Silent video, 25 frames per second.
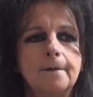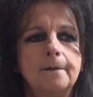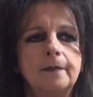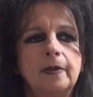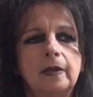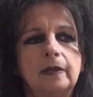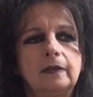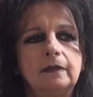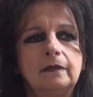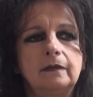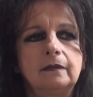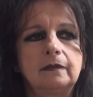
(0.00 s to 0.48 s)

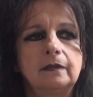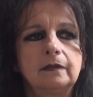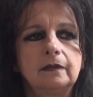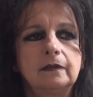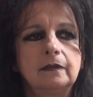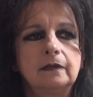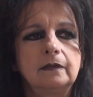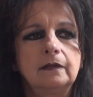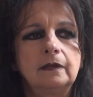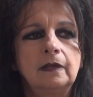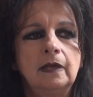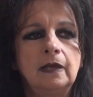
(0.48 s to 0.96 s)
But
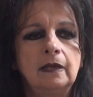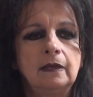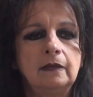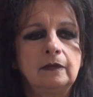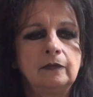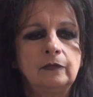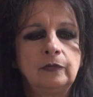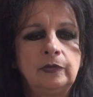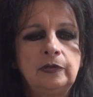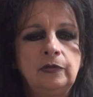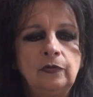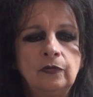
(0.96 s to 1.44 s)

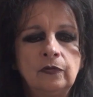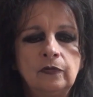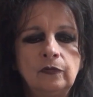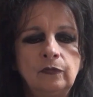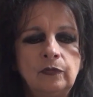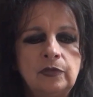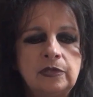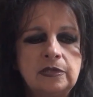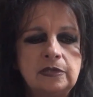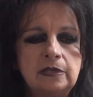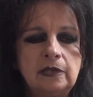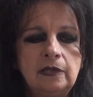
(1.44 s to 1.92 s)
we
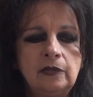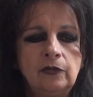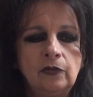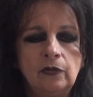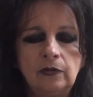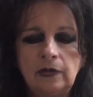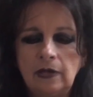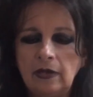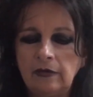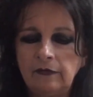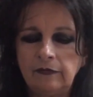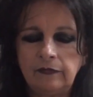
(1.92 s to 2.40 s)
still
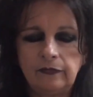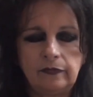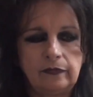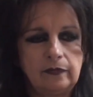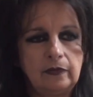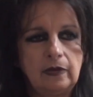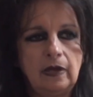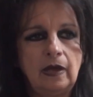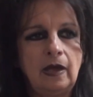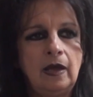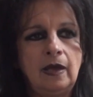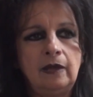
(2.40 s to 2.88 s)
don't have
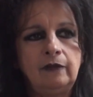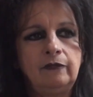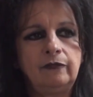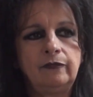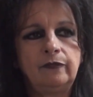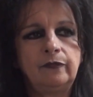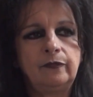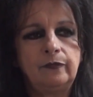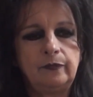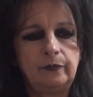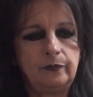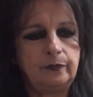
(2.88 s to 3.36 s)

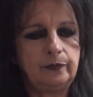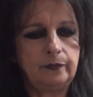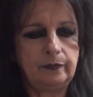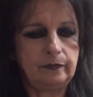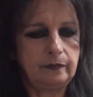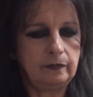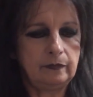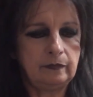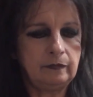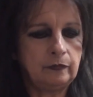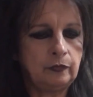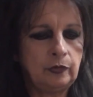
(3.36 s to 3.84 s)
half
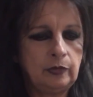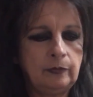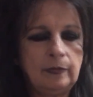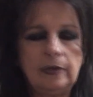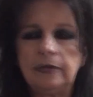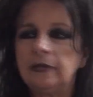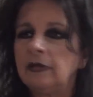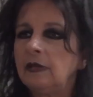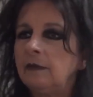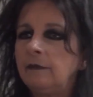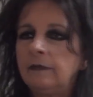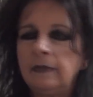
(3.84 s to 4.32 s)

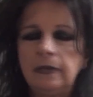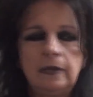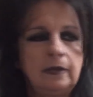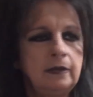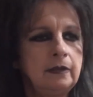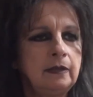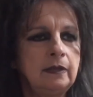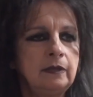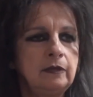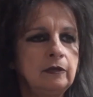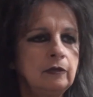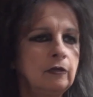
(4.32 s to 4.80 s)
women and
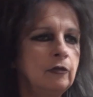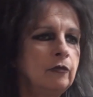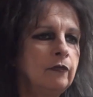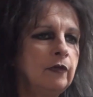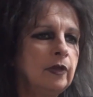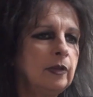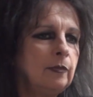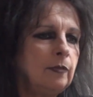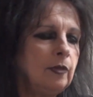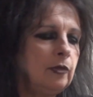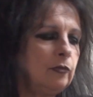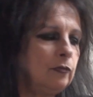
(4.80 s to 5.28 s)
men in the
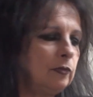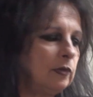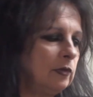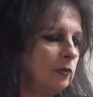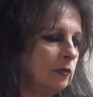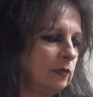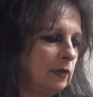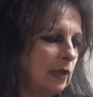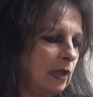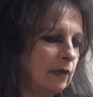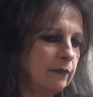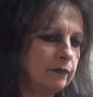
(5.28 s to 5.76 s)
government. We
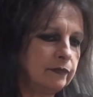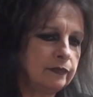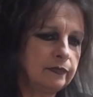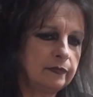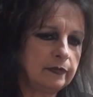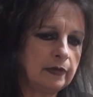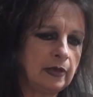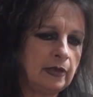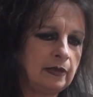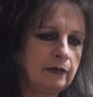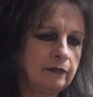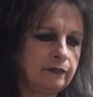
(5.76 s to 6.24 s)
don't
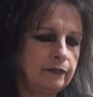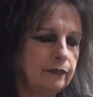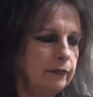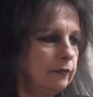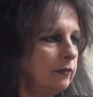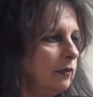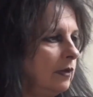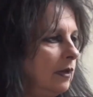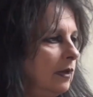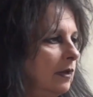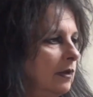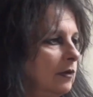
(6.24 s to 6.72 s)
have half
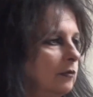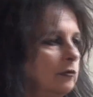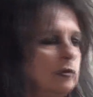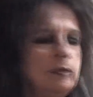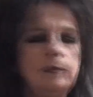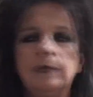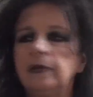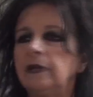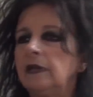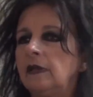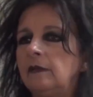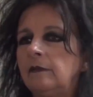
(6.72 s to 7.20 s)

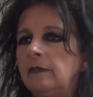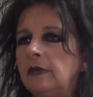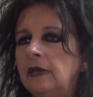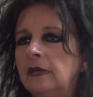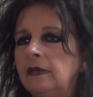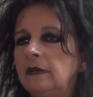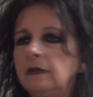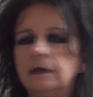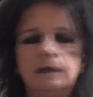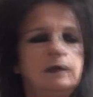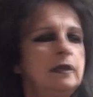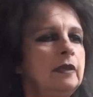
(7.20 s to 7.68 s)
women and
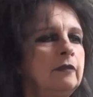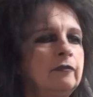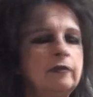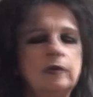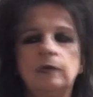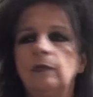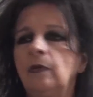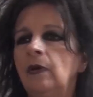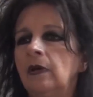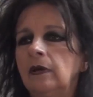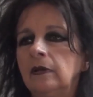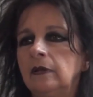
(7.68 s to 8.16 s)
men
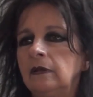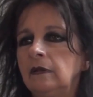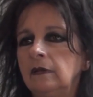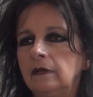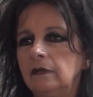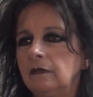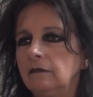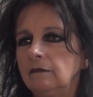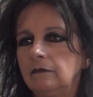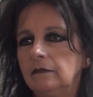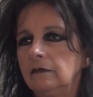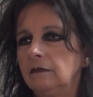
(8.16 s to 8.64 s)
everywhere
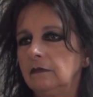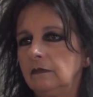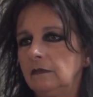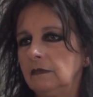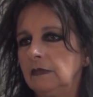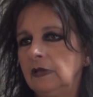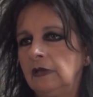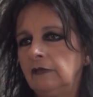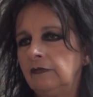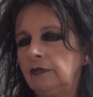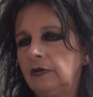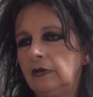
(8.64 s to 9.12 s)
in
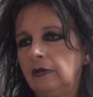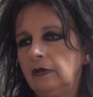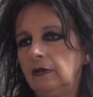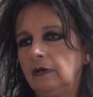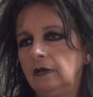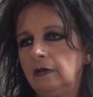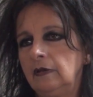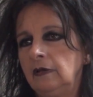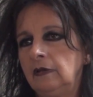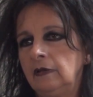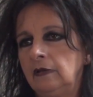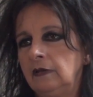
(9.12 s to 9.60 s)

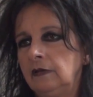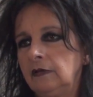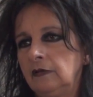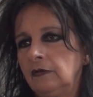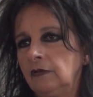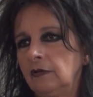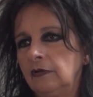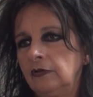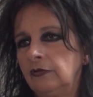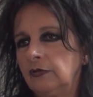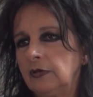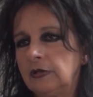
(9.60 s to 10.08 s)
the
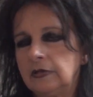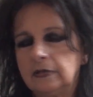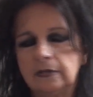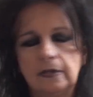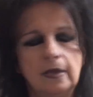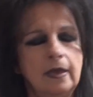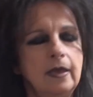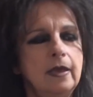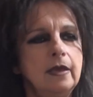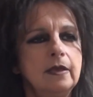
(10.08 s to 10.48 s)
countries.